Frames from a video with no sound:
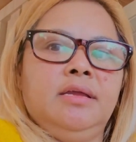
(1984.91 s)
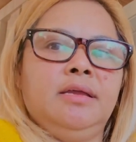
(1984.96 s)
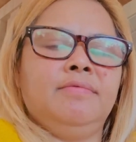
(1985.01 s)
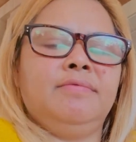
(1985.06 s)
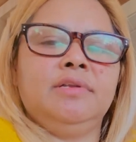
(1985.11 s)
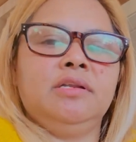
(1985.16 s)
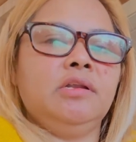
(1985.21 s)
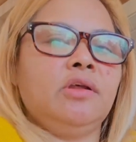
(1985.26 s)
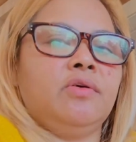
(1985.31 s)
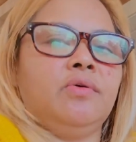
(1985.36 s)

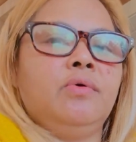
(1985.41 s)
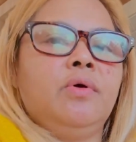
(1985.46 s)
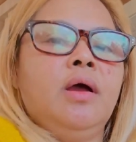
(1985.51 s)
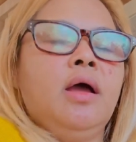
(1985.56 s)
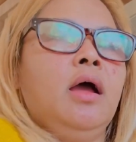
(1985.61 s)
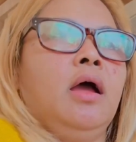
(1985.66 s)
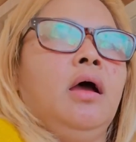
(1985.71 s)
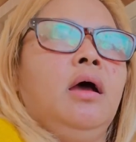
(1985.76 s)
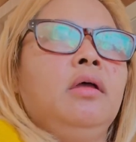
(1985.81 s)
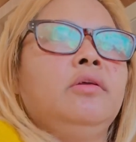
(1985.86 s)
Even though
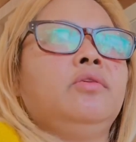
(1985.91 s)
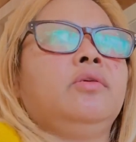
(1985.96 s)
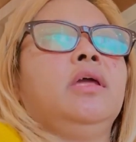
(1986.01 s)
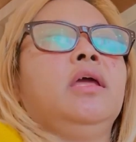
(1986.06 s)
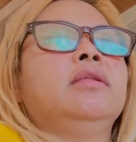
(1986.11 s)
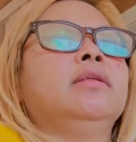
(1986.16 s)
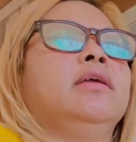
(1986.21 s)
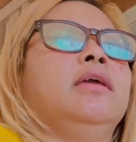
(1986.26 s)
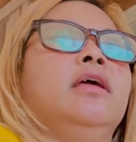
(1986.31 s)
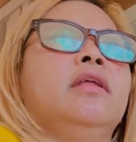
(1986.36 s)
you
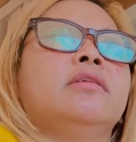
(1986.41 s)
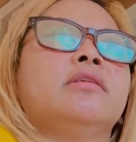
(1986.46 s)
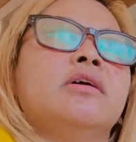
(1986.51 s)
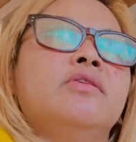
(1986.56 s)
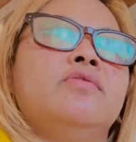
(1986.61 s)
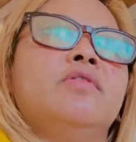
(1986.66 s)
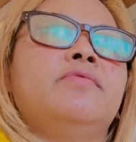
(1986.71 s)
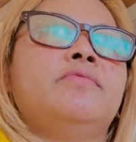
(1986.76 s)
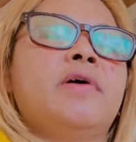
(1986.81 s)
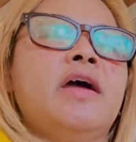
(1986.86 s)
can get
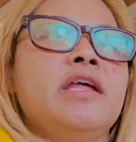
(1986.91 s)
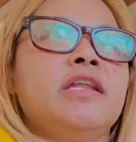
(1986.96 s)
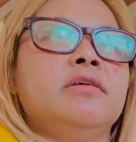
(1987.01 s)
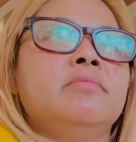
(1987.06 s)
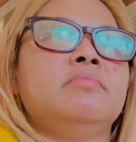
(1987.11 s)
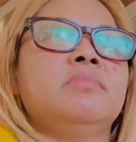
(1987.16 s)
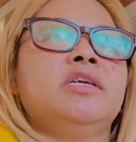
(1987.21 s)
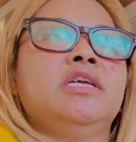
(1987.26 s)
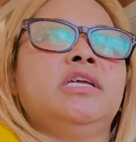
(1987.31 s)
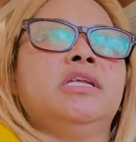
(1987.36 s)
now a
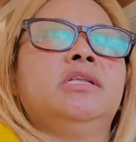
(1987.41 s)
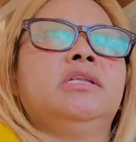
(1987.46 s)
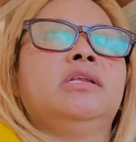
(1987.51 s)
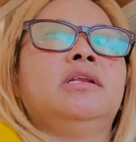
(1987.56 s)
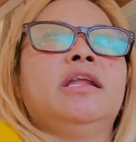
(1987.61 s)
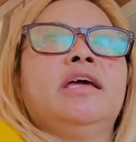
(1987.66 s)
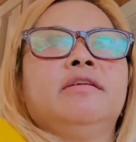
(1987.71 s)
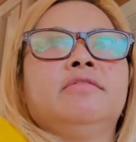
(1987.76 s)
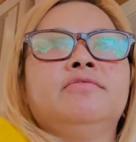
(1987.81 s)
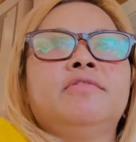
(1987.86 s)

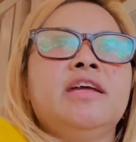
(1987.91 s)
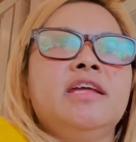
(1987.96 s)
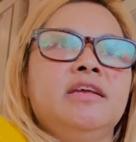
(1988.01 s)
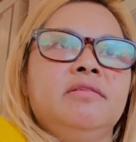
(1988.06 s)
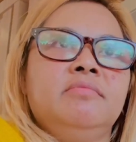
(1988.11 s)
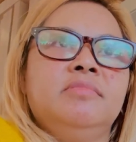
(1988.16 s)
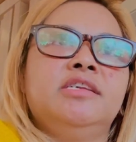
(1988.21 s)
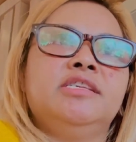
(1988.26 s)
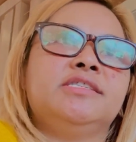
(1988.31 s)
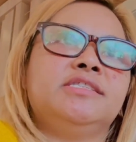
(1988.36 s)
vitamin like
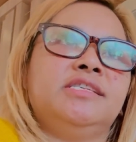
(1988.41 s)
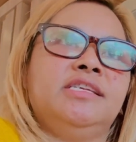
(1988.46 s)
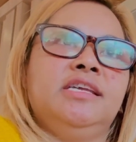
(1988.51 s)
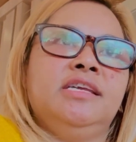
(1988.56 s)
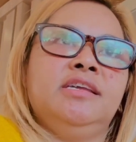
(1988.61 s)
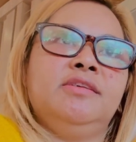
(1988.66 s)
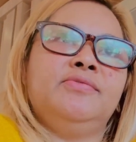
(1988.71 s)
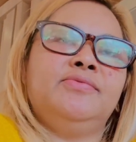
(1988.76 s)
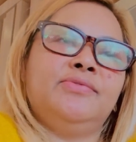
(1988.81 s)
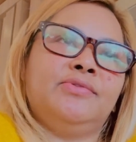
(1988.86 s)
vitamin
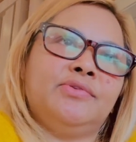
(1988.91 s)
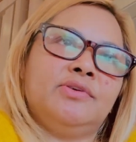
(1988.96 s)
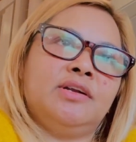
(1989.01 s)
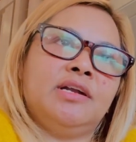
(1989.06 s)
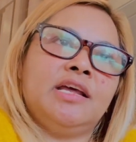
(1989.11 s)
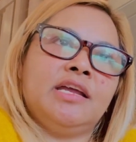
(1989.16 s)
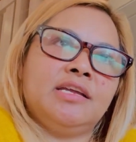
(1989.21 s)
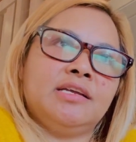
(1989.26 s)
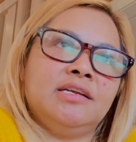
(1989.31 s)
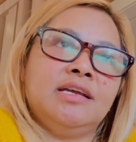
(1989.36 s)
C for
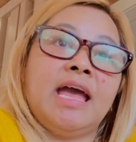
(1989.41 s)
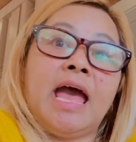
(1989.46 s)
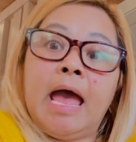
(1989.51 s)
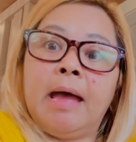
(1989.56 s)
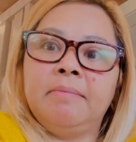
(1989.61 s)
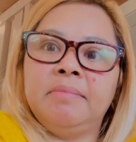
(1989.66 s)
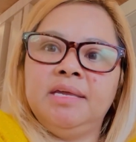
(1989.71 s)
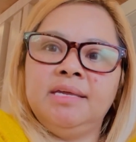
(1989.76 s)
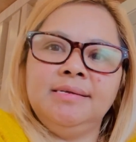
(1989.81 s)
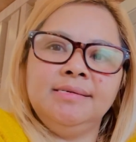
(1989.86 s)
like
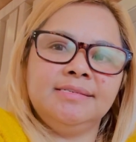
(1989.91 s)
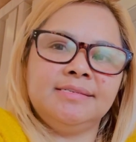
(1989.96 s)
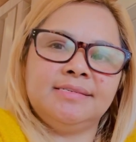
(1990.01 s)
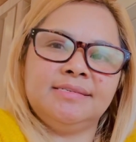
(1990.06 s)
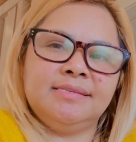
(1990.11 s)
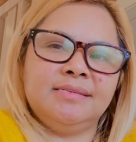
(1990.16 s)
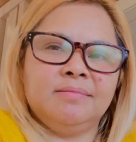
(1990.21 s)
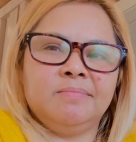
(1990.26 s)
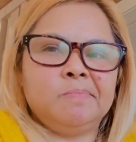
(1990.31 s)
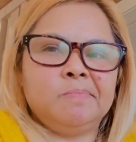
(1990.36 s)
gummies,